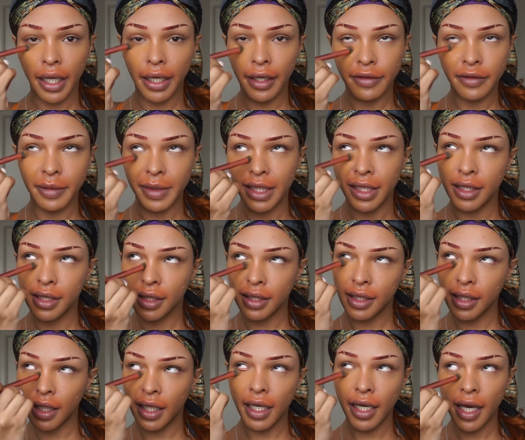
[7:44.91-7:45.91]
it gives me
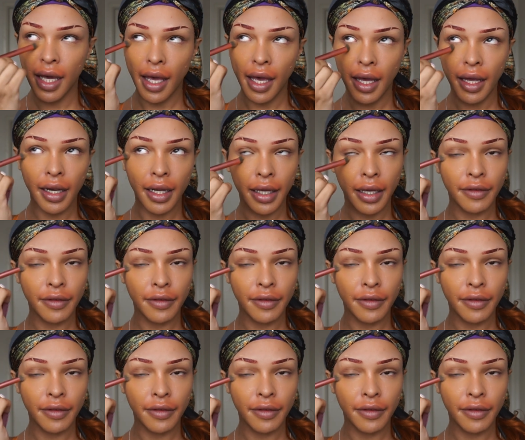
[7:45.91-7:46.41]
skin,